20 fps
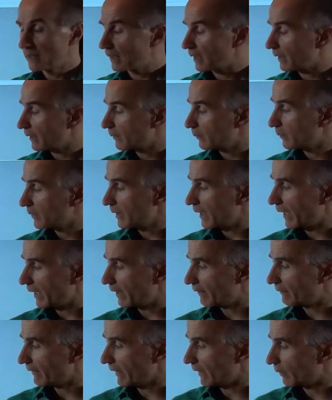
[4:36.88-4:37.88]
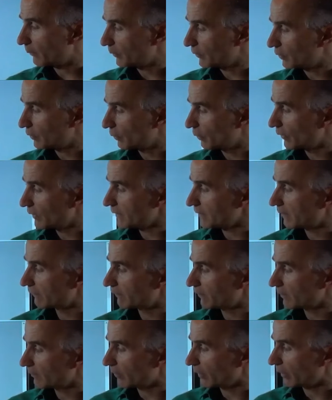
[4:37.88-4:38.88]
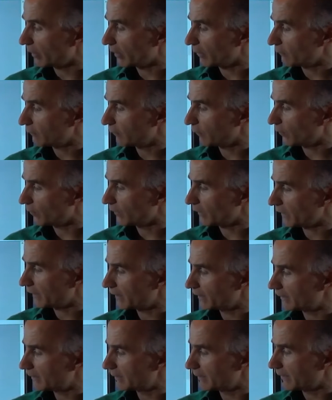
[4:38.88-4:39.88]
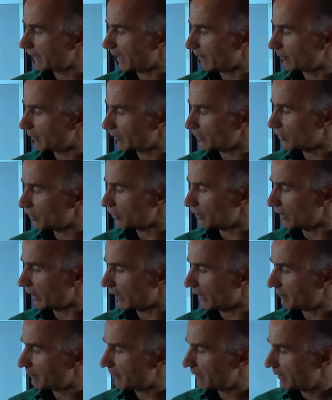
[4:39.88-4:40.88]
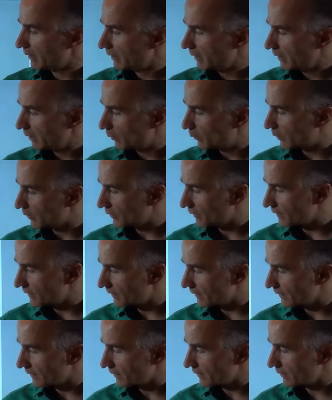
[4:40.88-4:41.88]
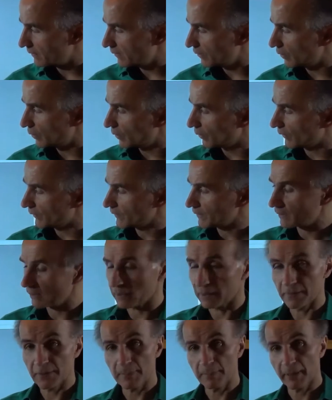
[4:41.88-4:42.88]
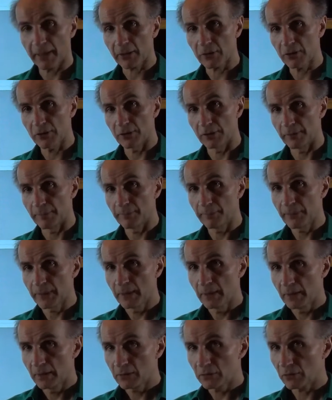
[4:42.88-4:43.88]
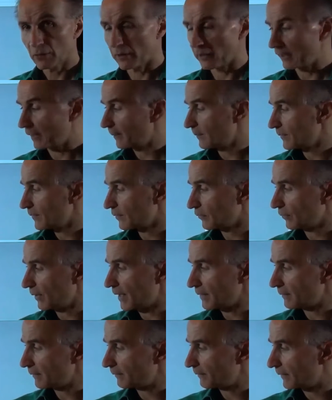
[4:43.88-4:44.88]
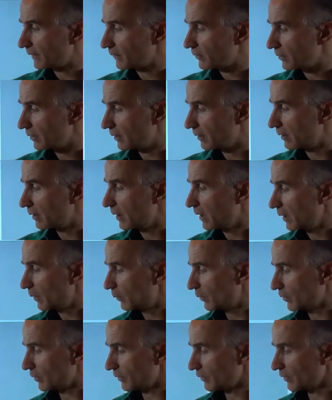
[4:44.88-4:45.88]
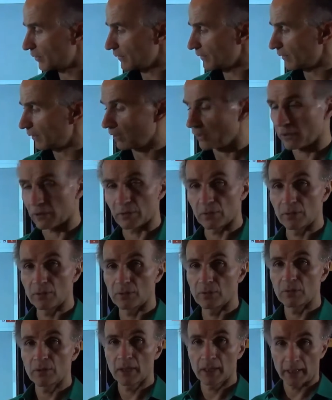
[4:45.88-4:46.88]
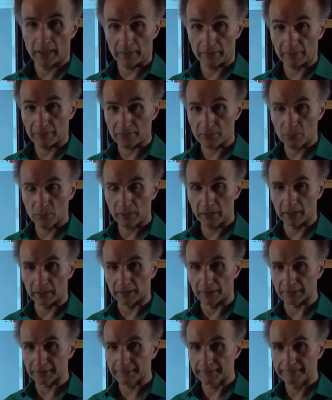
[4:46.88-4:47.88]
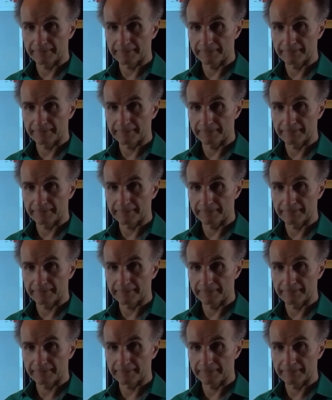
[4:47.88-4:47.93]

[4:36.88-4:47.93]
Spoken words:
we have an output noise given by 4 kT gamma GM, which is this noise current spectrum, times the transfer function, which is just RO and then squared.